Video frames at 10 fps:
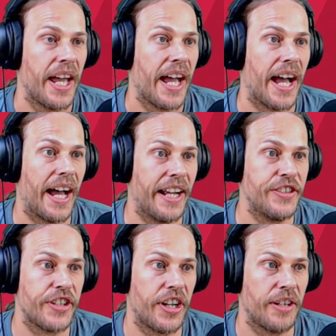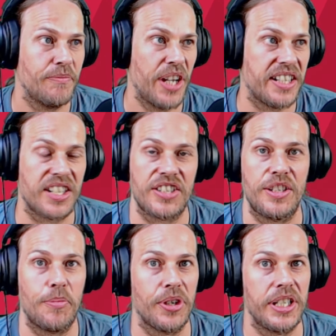And yeah, it's actually
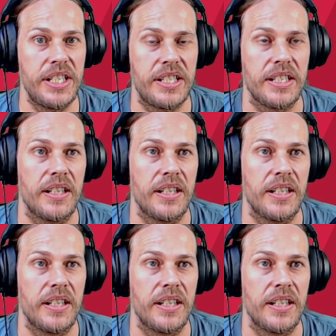pretty easy.